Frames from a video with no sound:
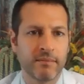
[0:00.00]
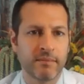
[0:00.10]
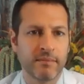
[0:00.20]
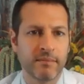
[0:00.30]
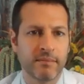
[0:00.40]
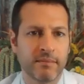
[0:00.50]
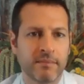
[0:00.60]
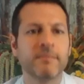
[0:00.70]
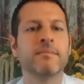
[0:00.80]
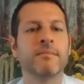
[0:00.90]

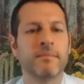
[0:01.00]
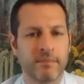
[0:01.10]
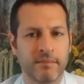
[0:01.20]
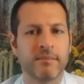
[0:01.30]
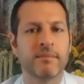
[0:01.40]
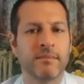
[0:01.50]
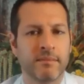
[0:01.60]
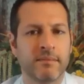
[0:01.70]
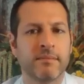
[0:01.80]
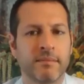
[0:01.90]

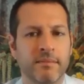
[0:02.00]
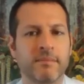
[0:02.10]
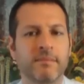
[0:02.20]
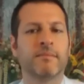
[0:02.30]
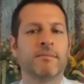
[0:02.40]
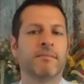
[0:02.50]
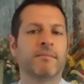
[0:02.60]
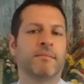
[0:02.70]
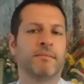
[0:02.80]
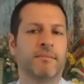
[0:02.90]

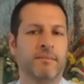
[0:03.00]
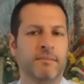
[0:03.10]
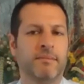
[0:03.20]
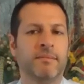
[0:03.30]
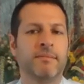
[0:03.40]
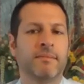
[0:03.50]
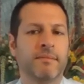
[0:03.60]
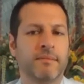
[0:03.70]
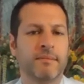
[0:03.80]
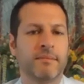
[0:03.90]

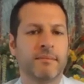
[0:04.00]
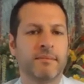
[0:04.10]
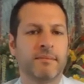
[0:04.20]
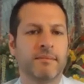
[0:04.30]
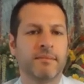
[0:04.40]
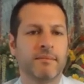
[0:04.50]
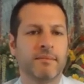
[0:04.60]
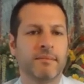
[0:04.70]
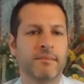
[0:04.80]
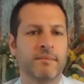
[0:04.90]

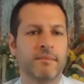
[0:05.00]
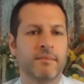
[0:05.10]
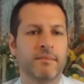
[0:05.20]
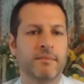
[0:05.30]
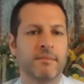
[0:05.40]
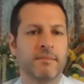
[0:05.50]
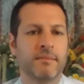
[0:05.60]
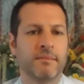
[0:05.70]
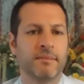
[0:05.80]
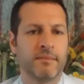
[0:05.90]

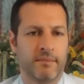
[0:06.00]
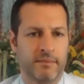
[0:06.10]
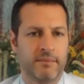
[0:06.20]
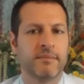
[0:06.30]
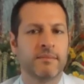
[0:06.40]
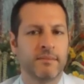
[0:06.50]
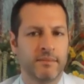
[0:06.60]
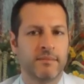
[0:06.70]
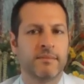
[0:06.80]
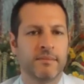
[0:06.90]

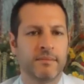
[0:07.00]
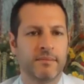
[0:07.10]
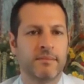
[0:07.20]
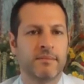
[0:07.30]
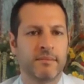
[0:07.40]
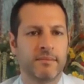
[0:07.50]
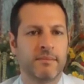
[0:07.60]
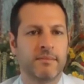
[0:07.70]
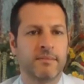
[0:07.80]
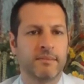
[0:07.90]
No words are spoken by the person on screen.